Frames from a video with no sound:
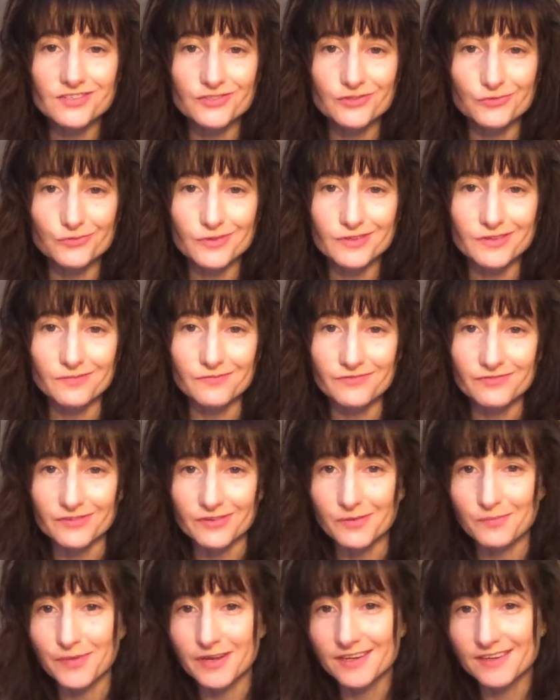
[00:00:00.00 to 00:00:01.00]
your rhythm for
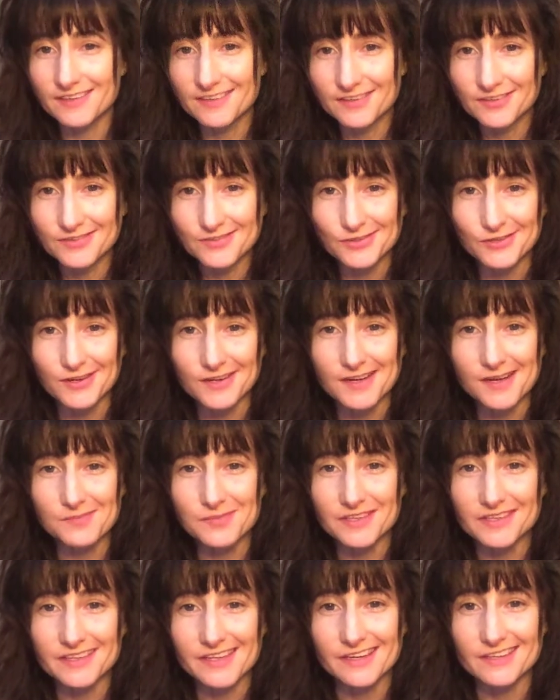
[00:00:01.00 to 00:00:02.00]
a minute or a
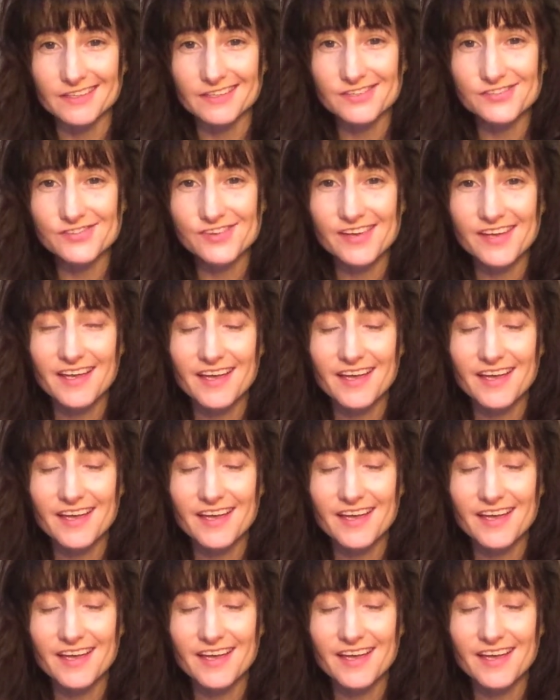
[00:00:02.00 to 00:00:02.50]
couple of years